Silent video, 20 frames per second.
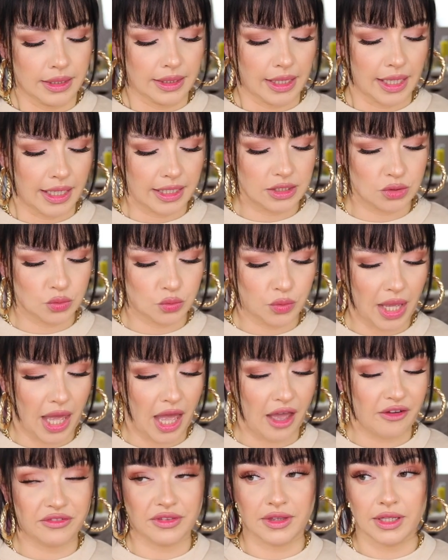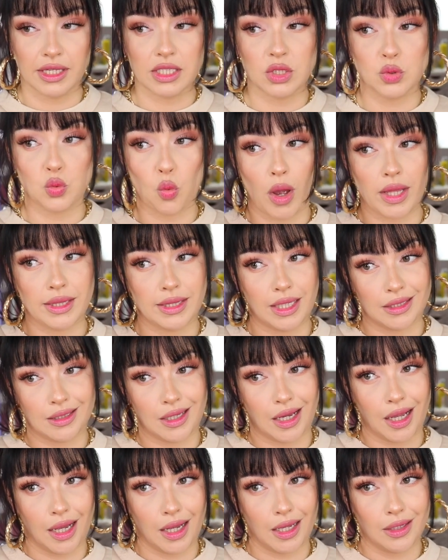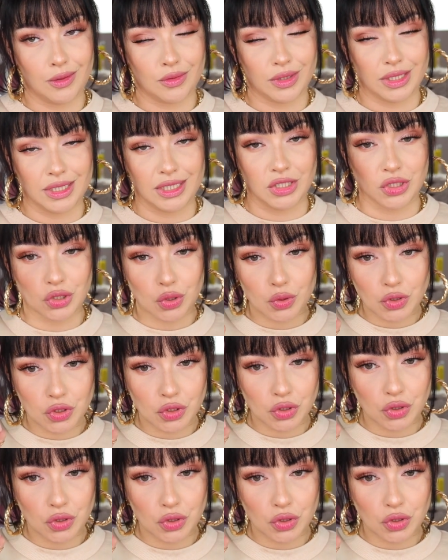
Next we have this one that I already showed